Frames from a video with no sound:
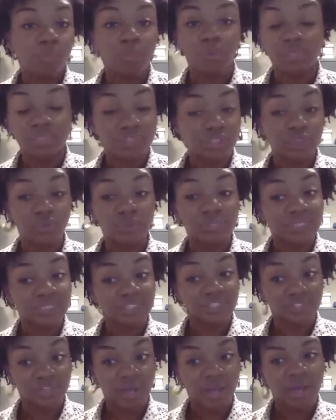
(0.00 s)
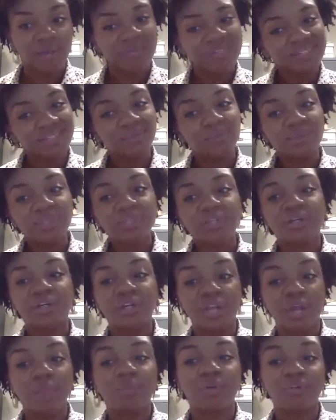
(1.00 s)
horrible at doing his job. It's
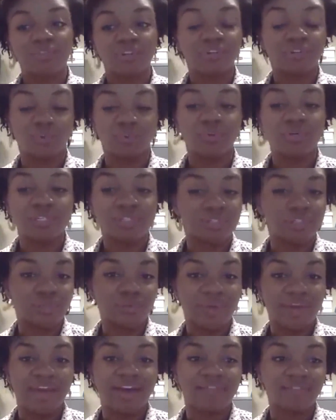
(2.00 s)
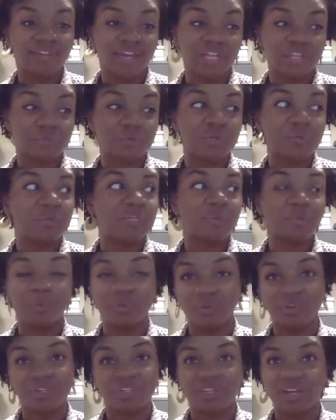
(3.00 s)
well, there are a number of different reasons. You have 3
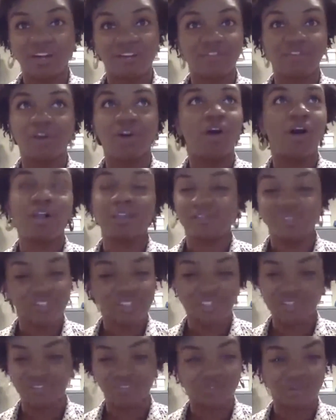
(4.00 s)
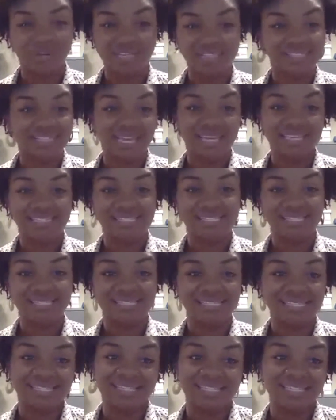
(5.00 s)
people that cover all of the civil rights
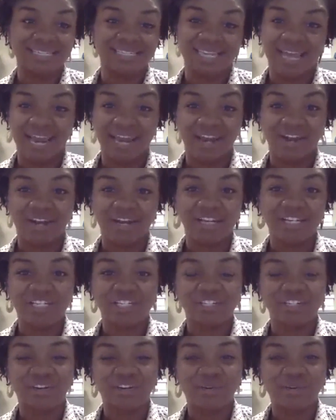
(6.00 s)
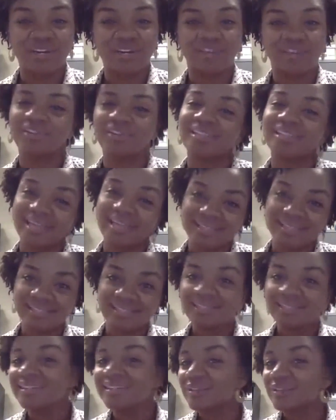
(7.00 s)
cases in the entire country or whatever, and that's
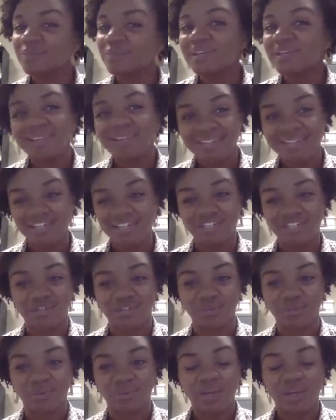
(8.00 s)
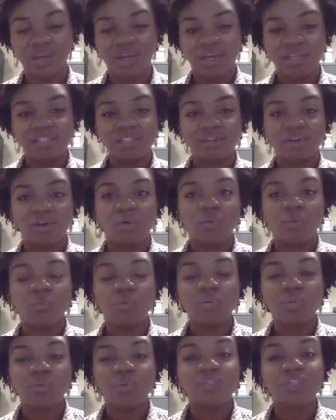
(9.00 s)
going to be an issue. So
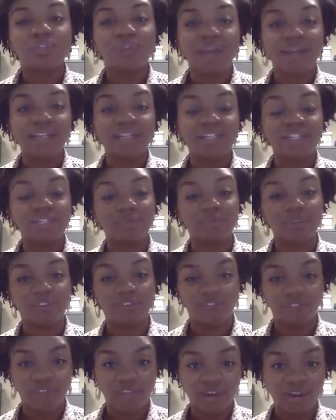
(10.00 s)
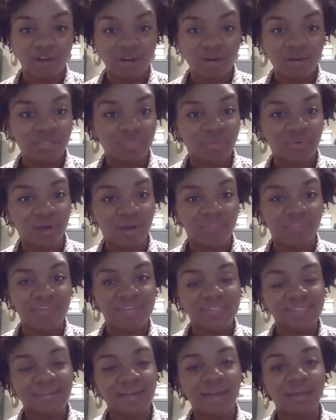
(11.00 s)
we tried to just be fair throughout
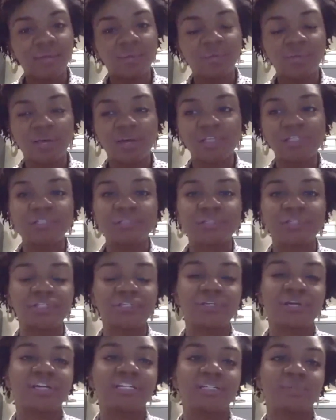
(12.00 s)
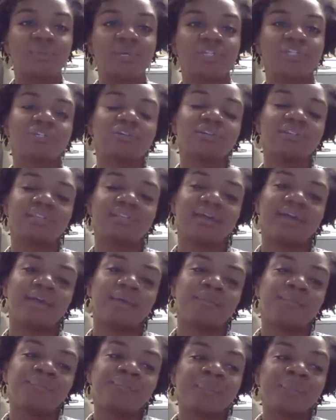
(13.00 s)
that time, and we also just tried to make sure that